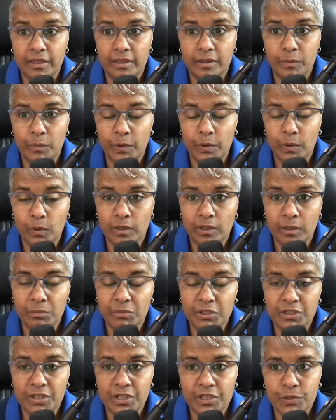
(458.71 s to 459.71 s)
We all come
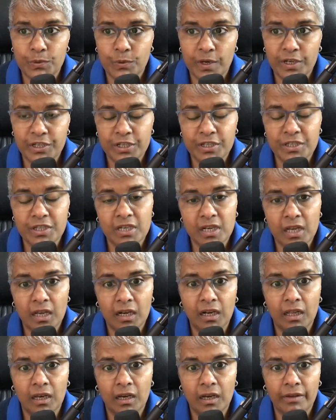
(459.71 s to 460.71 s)
to situations in our
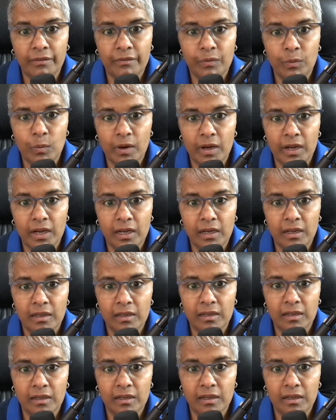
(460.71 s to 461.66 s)
life where